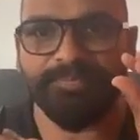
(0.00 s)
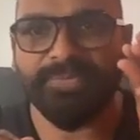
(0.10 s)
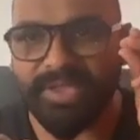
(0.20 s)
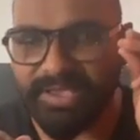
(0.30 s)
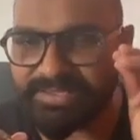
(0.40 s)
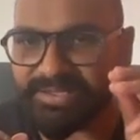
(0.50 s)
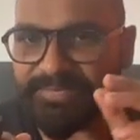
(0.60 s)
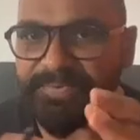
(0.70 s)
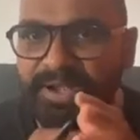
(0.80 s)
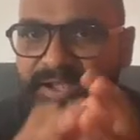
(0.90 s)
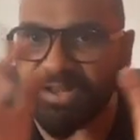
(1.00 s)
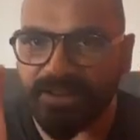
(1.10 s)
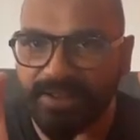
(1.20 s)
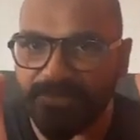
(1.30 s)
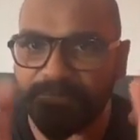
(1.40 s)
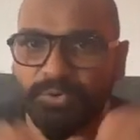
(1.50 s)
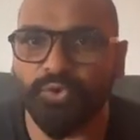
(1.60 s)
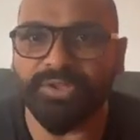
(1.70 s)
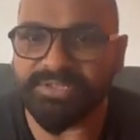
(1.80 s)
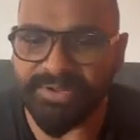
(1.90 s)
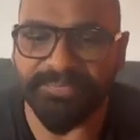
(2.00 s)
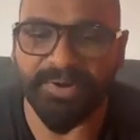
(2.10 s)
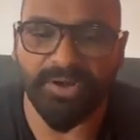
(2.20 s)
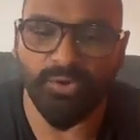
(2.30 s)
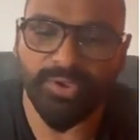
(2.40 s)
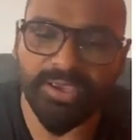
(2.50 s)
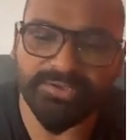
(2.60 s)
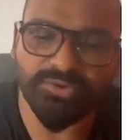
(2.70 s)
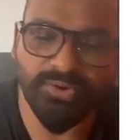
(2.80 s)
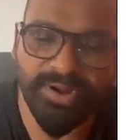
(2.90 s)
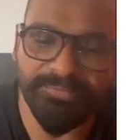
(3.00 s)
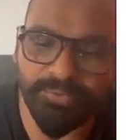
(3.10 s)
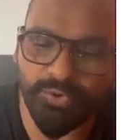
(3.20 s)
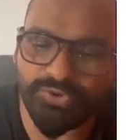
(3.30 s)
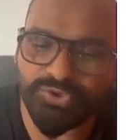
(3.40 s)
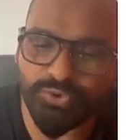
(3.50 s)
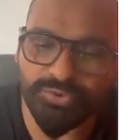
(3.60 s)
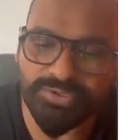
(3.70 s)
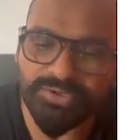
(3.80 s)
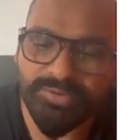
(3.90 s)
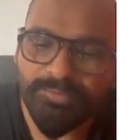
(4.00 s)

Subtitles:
is different and grapefruit is different. Okay, so grapefruit juice